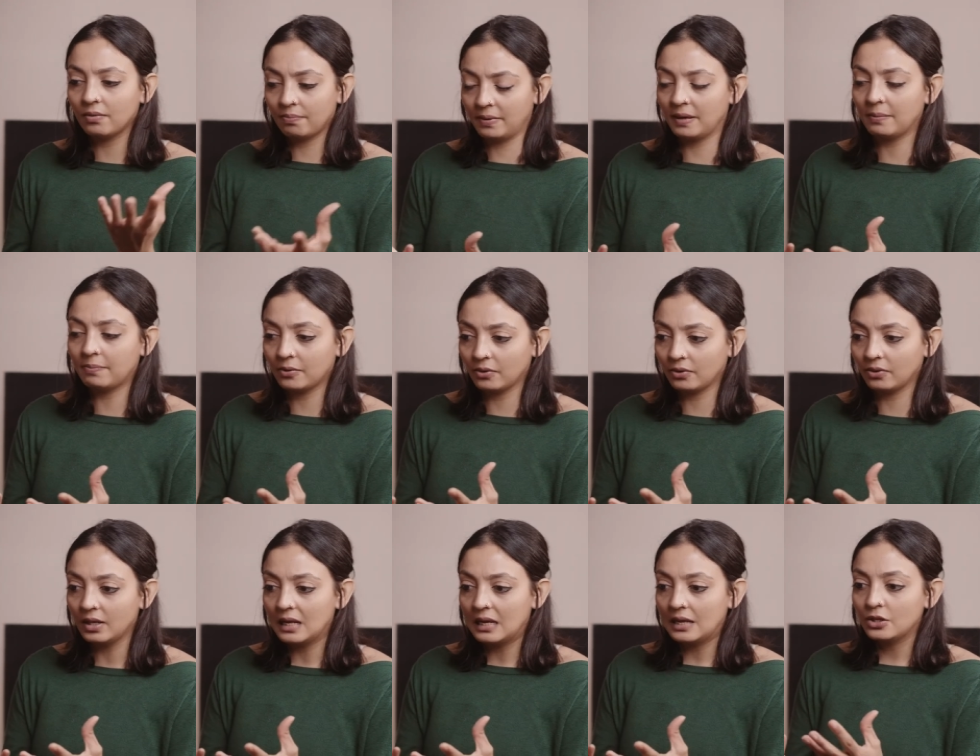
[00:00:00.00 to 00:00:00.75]

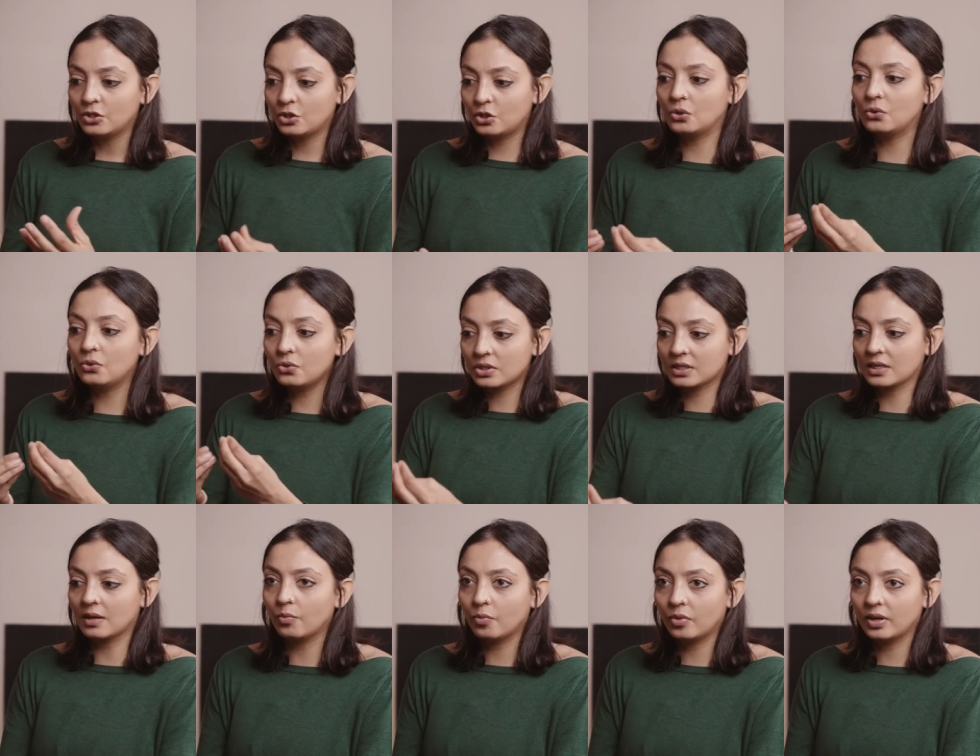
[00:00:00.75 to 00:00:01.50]
people choose
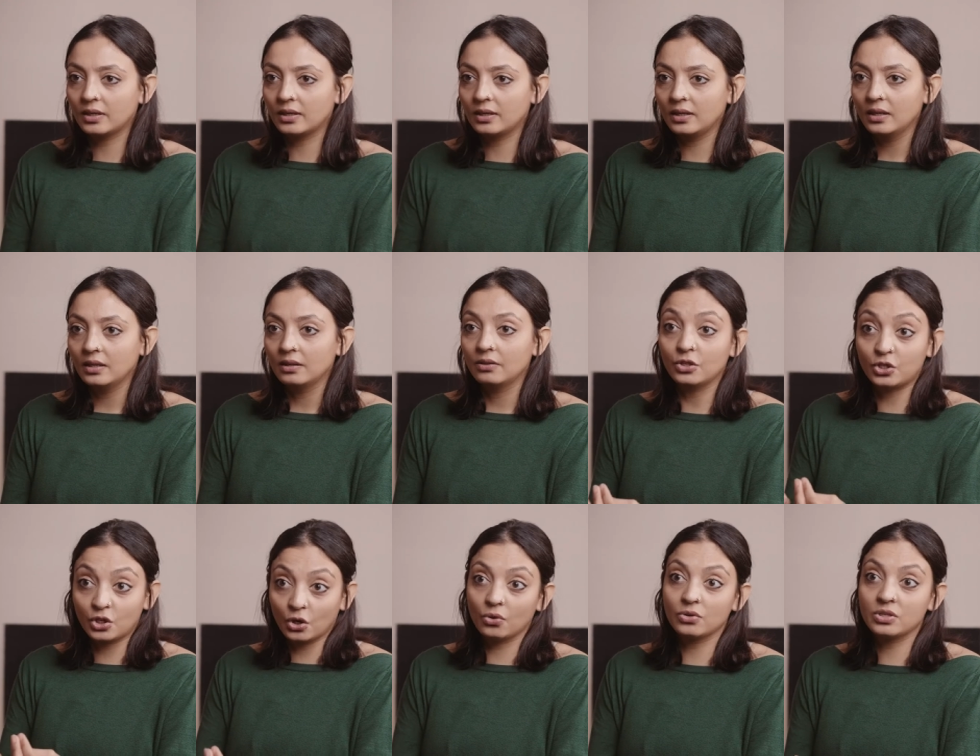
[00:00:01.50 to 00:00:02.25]
someone,
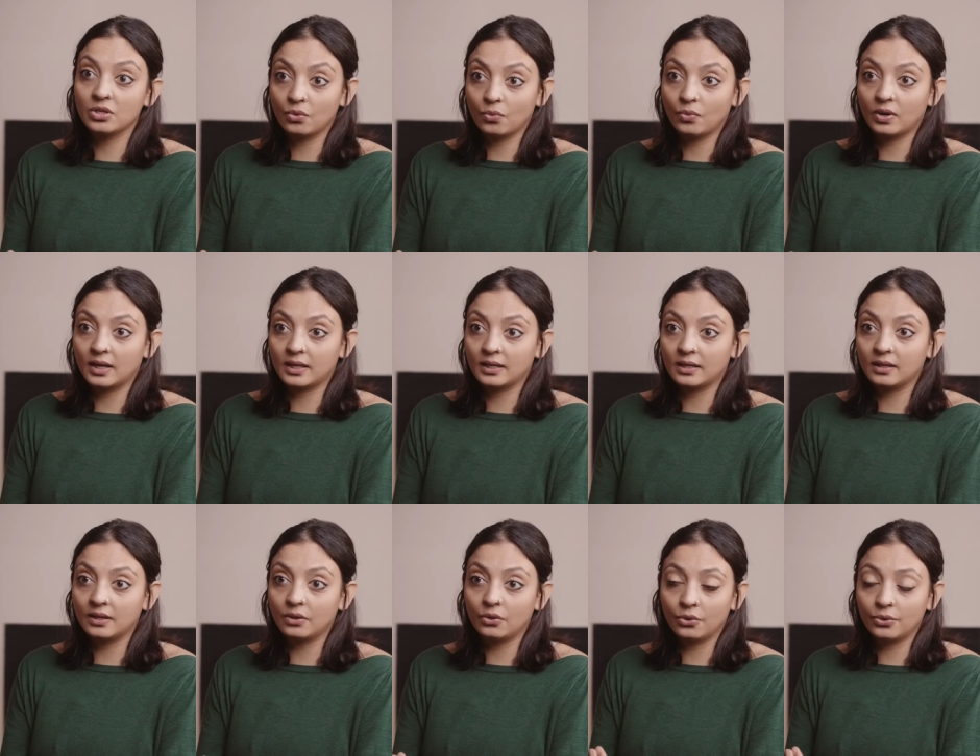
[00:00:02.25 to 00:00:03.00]
the chosen
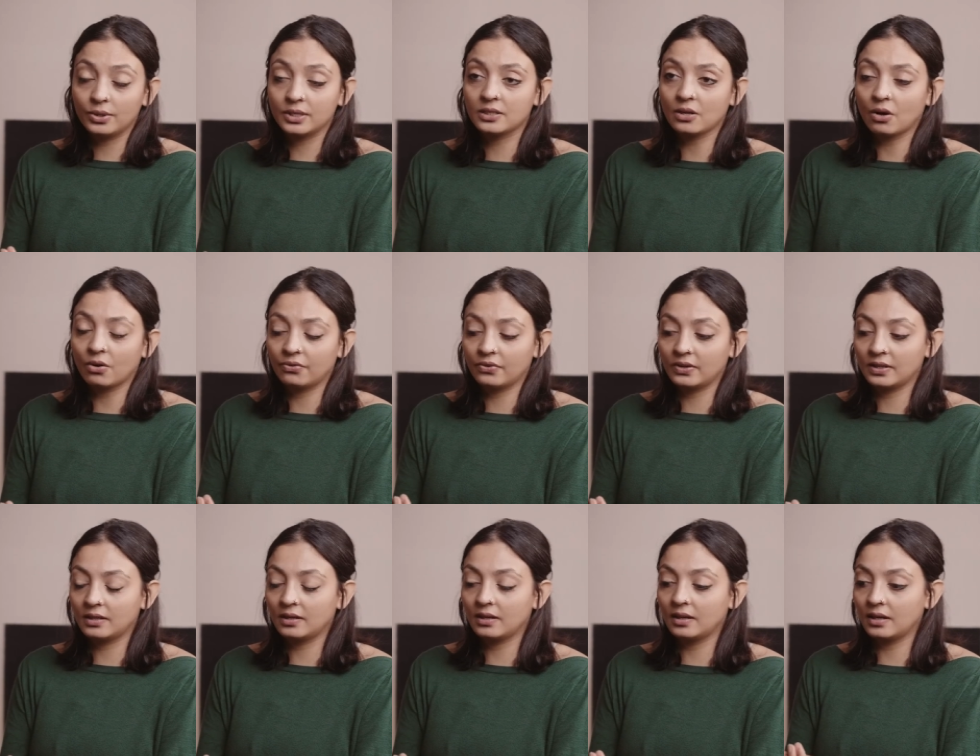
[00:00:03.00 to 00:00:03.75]
one, who is
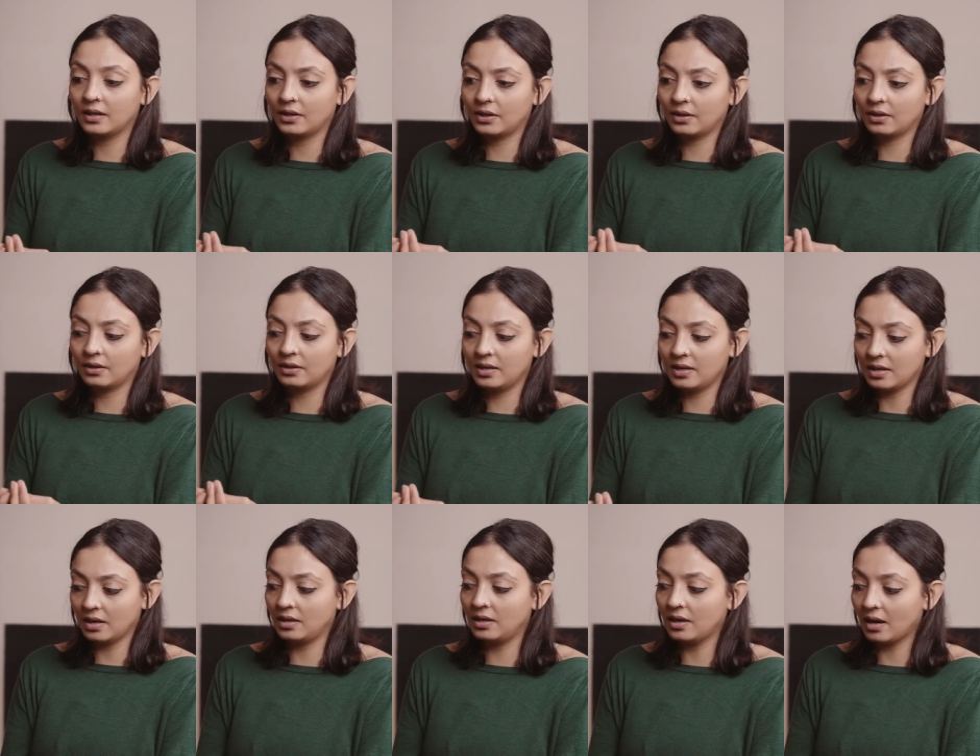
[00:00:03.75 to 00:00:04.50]
often
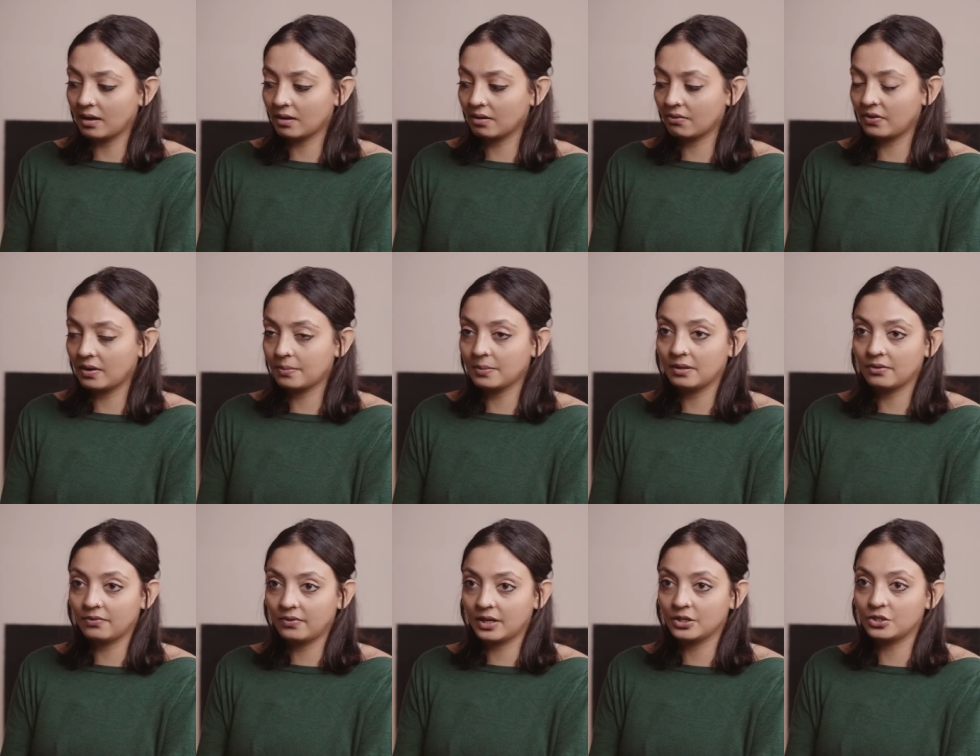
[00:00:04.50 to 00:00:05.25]
a young
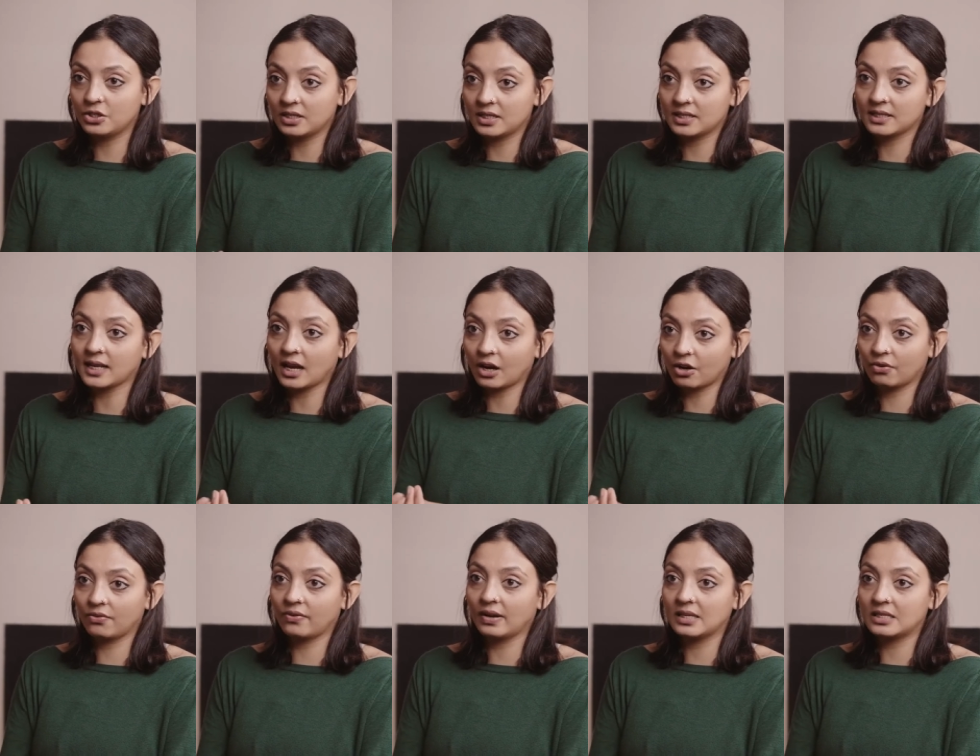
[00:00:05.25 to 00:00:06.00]
female virgin to
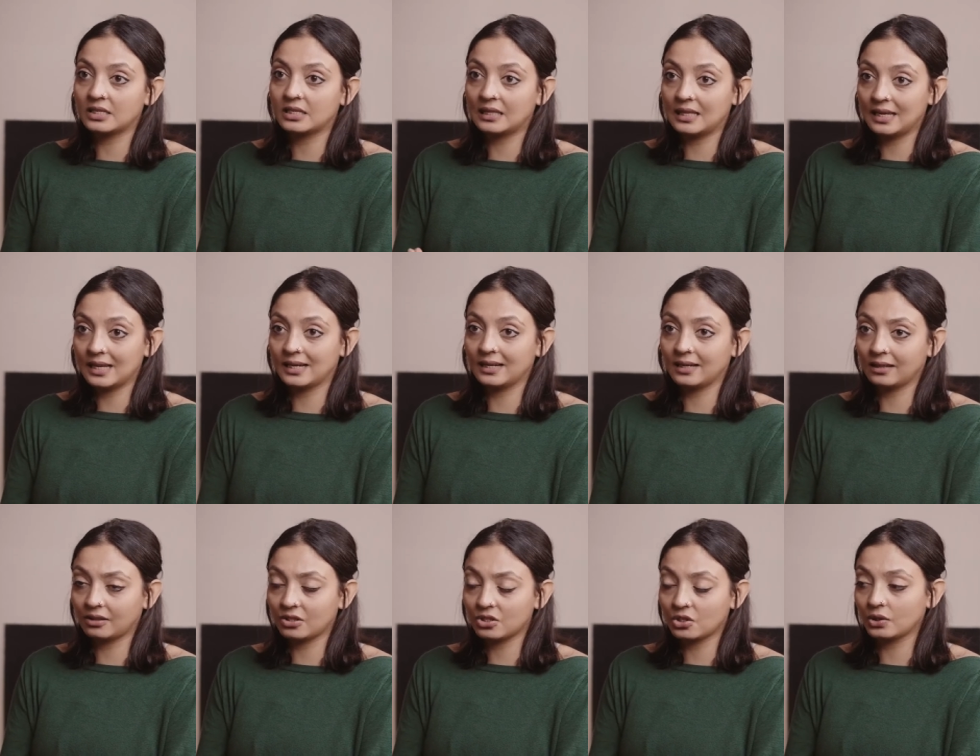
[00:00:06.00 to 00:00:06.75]
sacrifice to the
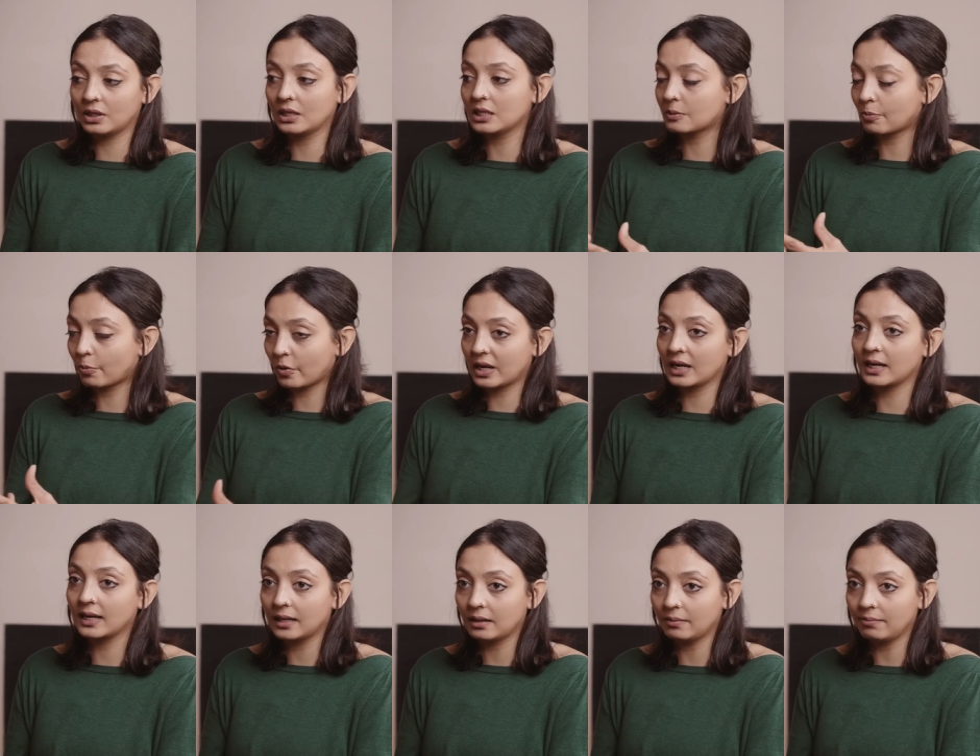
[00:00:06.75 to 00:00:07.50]
earth so that
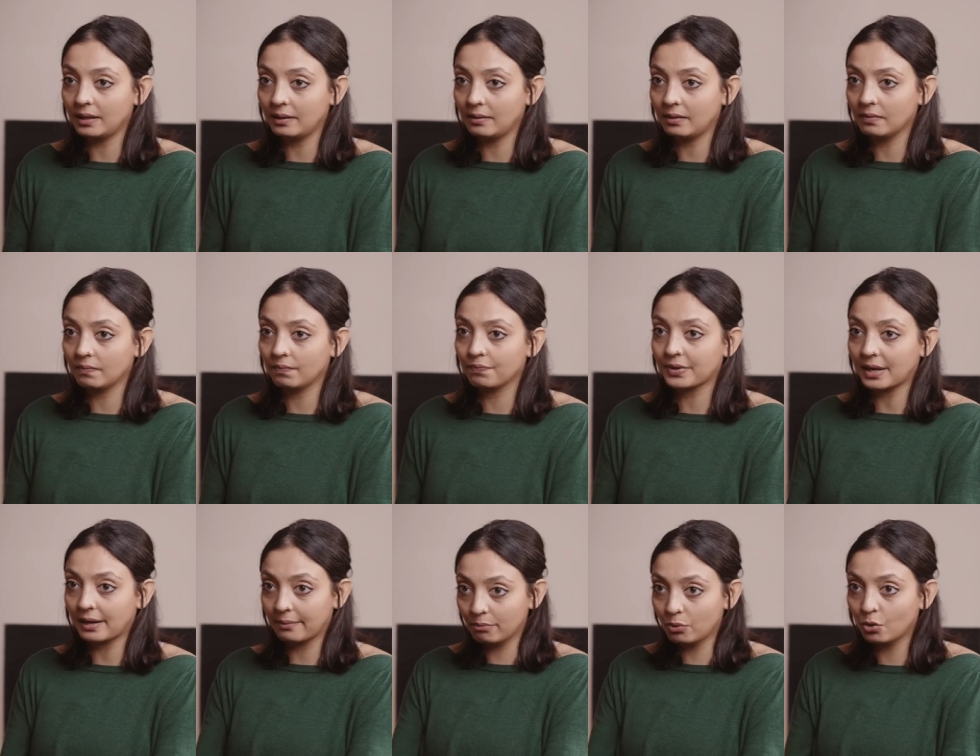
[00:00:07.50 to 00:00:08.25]
spring can be
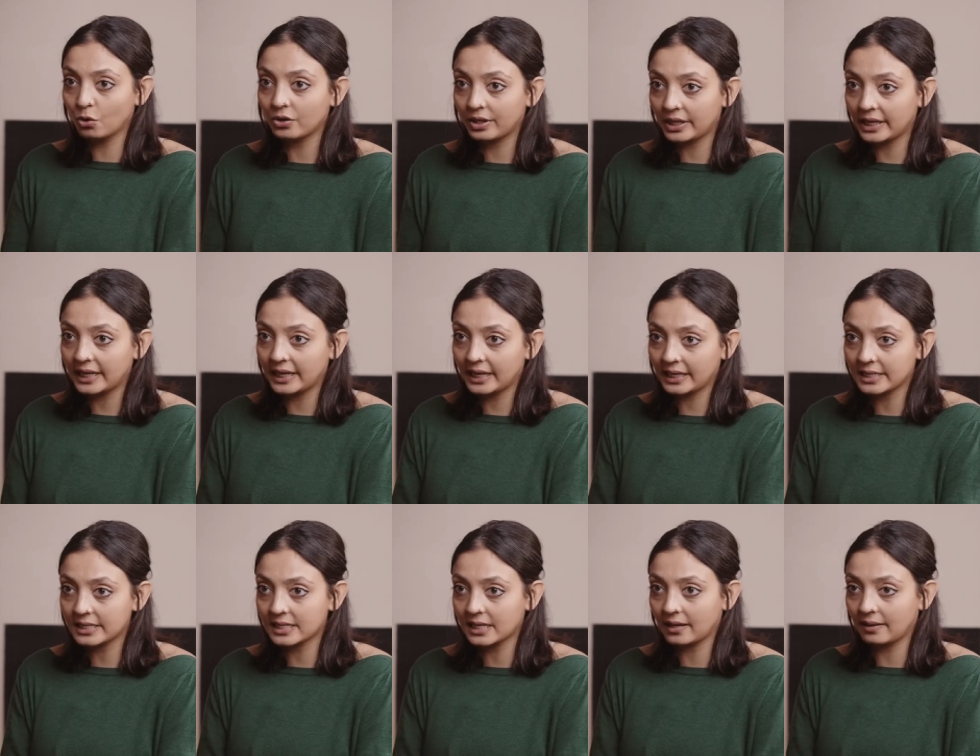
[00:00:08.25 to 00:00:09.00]
born the
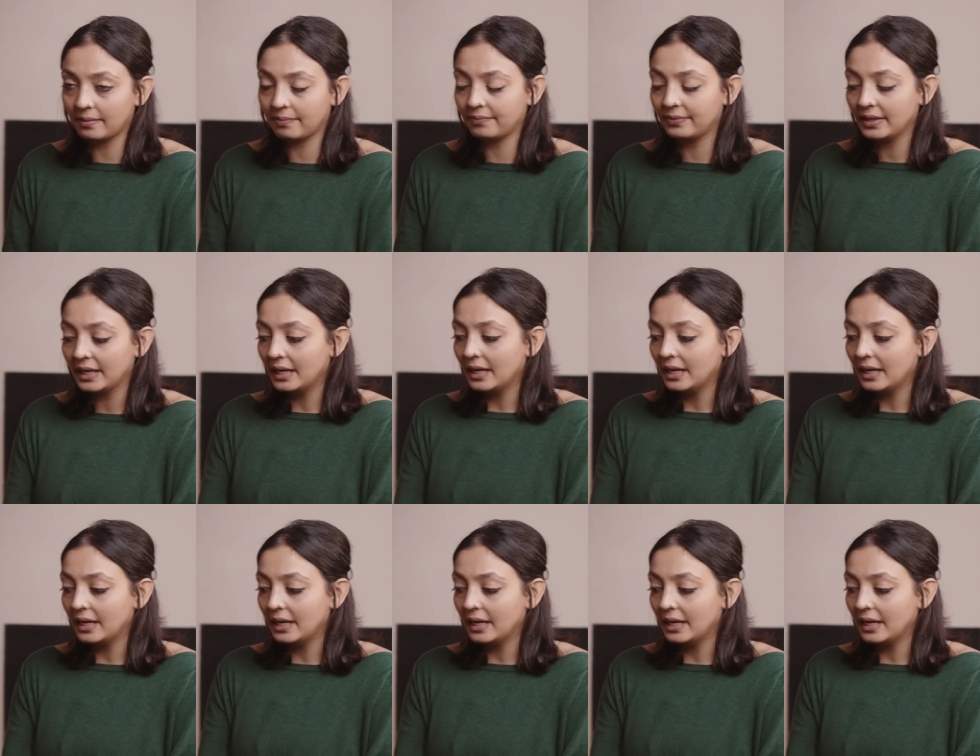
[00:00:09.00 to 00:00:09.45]
next time.